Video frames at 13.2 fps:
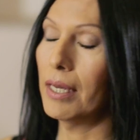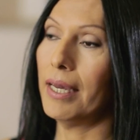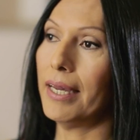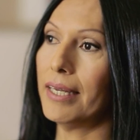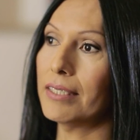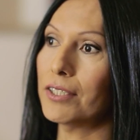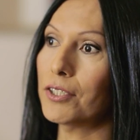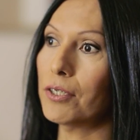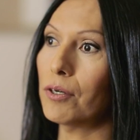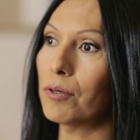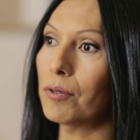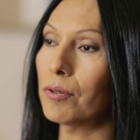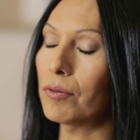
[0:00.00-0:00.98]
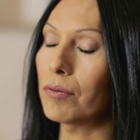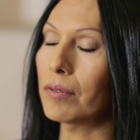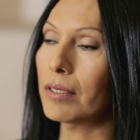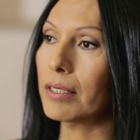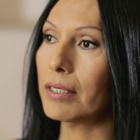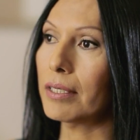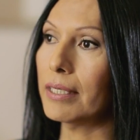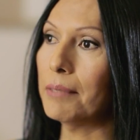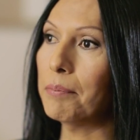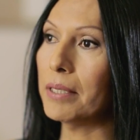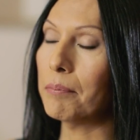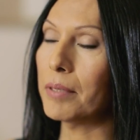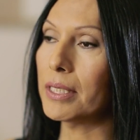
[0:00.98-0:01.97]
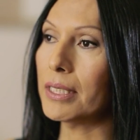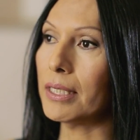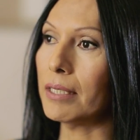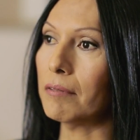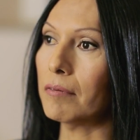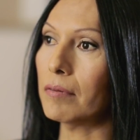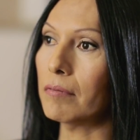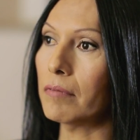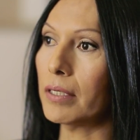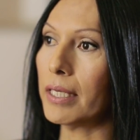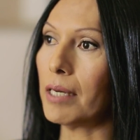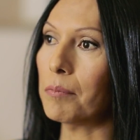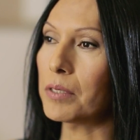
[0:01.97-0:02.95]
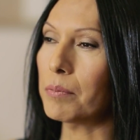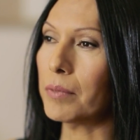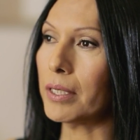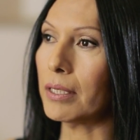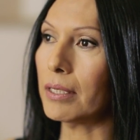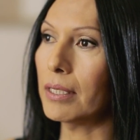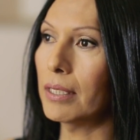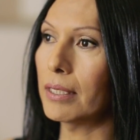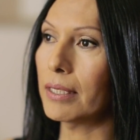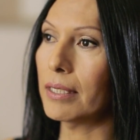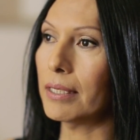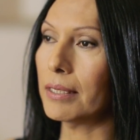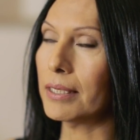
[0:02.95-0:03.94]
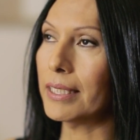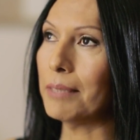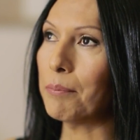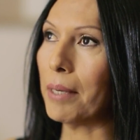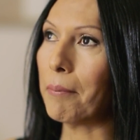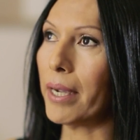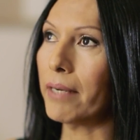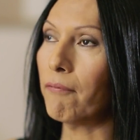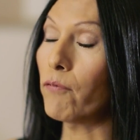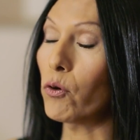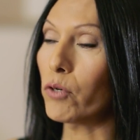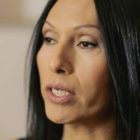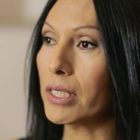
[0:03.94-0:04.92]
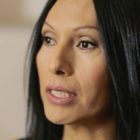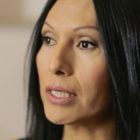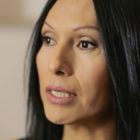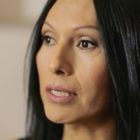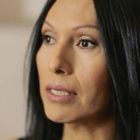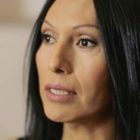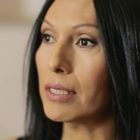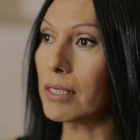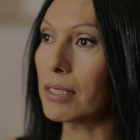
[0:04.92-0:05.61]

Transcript: And so keeping busy really helps me keep my mind focused.